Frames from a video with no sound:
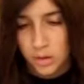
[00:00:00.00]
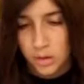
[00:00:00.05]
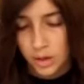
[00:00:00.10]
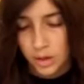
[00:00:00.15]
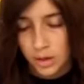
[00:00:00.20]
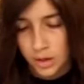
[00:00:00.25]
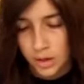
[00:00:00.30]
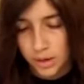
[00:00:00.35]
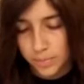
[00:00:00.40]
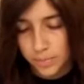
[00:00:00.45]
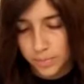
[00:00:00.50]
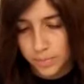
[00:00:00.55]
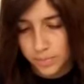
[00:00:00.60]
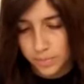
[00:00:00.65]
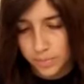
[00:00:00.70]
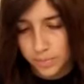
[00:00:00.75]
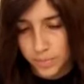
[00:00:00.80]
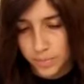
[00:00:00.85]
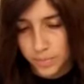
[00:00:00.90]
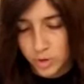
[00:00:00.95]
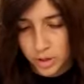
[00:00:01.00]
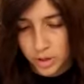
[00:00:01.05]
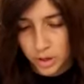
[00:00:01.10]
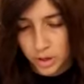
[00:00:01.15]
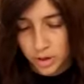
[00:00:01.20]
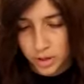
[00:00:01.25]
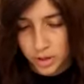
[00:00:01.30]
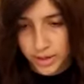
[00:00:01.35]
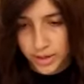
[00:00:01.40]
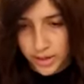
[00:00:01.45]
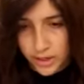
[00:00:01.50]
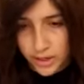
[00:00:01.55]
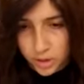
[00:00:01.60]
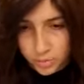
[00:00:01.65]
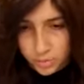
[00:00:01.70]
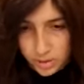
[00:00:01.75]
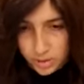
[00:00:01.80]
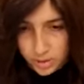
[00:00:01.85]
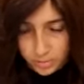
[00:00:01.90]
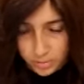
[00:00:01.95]
During our
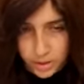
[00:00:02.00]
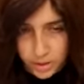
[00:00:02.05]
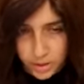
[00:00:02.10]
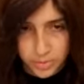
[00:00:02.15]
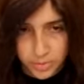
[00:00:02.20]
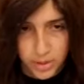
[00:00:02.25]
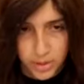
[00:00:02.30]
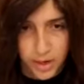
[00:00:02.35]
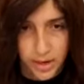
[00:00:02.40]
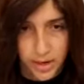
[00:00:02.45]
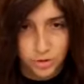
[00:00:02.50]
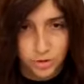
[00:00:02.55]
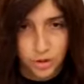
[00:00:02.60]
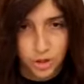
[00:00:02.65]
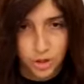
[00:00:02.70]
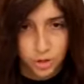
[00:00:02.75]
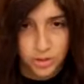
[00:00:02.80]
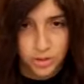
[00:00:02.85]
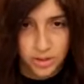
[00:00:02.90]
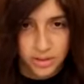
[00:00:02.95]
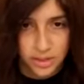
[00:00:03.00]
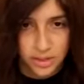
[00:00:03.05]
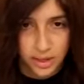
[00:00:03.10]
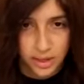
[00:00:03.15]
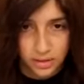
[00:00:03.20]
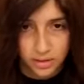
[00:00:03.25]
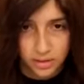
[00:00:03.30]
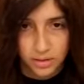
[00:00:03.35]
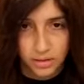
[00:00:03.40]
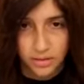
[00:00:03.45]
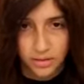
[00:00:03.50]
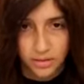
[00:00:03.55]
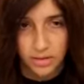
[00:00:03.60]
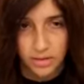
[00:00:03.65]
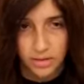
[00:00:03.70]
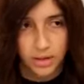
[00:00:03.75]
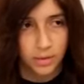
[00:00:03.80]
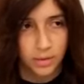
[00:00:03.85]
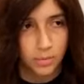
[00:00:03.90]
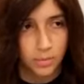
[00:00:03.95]
engagement, my husband and I actually learned it together,
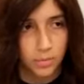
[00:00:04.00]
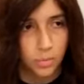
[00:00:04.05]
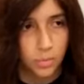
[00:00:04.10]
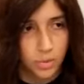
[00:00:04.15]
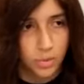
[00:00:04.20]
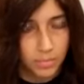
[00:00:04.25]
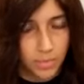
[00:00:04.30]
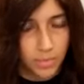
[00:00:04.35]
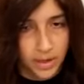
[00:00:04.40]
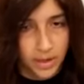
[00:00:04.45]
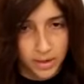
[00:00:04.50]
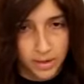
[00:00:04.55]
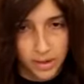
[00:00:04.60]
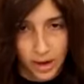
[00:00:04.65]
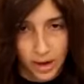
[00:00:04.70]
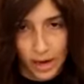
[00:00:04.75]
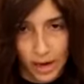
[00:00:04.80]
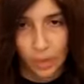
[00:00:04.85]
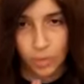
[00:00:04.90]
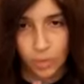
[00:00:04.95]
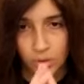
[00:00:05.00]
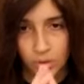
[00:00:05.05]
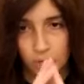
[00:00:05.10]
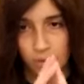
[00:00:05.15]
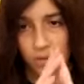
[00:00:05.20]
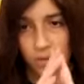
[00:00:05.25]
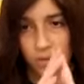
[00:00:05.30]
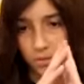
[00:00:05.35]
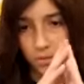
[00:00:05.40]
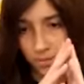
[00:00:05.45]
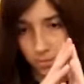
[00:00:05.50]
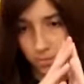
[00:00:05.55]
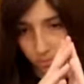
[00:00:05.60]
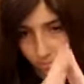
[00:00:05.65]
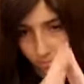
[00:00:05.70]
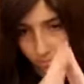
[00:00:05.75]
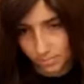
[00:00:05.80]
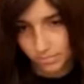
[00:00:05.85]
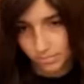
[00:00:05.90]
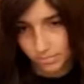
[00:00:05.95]
and we made it our,
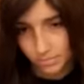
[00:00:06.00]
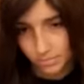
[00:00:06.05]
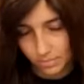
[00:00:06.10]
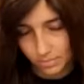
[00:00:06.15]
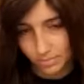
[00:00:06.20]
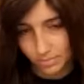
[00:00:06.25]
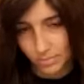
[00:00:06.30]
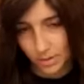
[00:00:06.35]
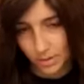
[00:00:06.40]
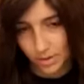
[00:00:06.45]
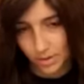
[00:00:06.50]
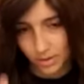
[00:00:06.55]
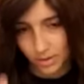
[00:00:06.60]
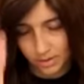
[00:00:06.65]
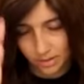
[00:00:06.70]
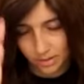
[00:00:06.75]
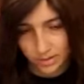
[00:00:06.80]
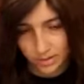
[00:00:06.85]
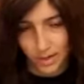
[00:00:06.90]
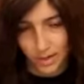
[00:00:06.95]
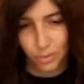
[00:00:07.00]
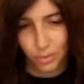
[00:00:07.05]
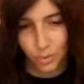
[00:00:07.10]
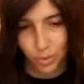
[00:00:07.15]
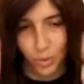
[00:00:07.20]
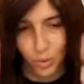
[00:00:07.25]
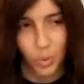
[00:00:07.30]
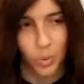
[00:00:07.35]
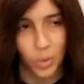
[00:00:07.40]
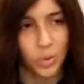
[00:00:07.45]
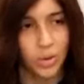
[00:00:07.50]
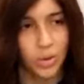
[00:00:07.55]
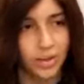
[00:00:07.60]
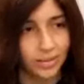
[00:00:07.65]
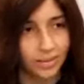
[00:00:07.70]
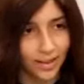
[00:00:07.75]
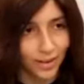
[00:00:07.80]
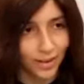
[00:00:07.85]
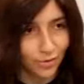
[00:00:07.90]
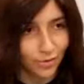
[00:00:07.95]
like, this is our goal in
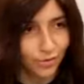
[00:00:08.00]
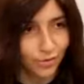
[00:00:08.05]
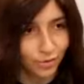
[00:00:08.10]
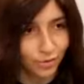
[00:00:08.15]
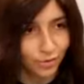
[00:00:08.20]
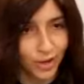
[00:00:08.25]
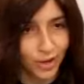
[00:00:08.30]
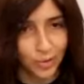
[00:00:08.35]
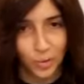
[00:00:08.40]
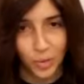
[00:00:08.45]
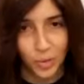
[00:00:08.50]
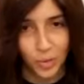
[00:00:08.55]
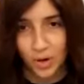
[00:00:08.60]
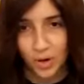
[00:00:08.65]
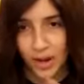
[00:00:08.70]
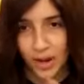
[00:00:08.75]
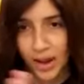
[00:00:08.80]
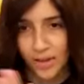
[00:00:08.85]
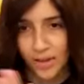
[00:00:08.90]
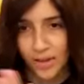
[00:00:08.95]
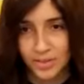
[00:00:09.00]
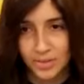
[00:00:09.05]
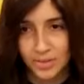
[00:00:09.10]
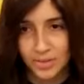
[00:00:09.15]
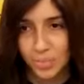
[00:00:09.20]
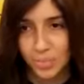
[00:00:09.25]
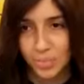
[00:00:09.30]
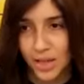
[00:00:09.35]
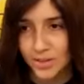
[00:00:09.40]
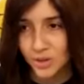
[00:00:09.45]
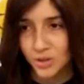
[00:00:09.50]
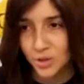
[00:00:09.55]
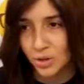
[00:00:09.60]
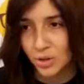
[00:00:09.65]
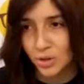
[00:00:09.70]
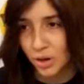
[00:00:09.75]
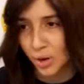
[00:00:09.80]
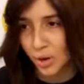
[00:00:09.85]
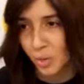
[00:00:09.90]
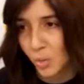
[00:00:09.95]
life. Like, we want to have this plastered
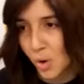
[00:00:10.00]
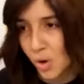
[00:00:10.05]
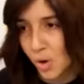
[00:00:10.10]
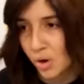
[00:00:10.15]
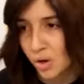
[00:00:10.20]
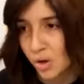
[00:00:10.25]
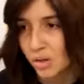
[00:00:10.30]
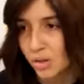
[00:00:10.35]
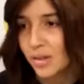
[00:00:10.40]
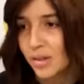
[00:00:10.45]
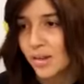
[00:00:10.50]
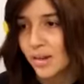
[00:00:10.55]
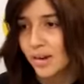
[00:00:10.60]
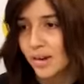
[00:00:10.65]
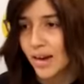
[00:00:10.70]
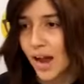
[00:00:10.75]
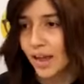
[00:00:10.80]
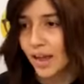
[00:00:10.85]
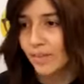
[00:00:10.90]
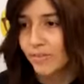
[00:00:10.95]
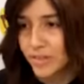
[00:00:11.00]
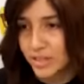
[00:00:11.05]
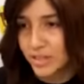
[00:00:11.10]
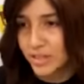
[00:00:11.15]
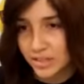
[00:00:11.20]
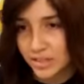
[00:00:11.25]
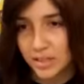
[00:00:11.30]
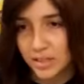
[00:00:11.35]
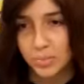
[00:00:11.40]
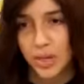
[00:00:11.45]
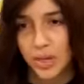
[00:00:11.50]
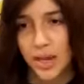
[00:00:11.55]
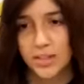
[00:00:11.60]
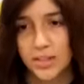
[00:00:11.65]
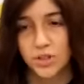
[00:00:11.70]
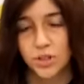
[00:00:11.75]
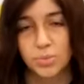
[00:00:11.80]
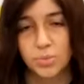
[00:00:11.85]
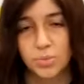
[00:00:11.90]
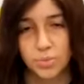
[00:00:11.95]
on our wall, not physically
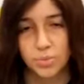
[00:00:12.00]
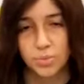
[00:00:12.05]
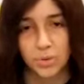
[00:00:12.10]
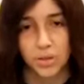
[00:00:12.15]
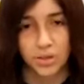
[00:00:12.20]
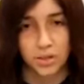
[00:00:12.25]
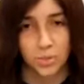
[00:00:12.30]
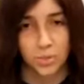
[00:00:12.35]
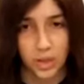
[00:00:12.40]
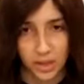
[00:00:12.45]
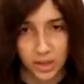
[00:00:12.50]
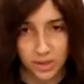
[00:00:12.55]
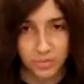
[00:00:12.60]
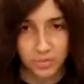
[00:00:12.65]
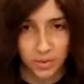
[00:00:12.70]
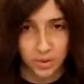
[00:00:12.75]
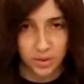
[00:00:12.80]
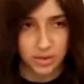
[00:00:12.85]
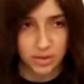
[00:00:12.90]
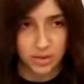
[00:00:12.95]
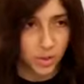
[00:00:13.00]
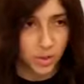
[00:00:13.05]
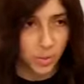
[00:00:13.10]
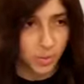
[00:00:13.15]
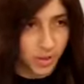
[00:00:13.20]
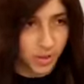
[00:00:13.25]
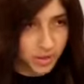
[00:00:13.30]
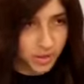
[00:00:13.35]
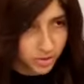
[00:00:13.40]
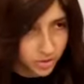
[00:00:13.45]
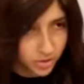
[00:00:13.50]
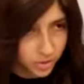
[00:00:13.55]
plastered, but because we live with it so much.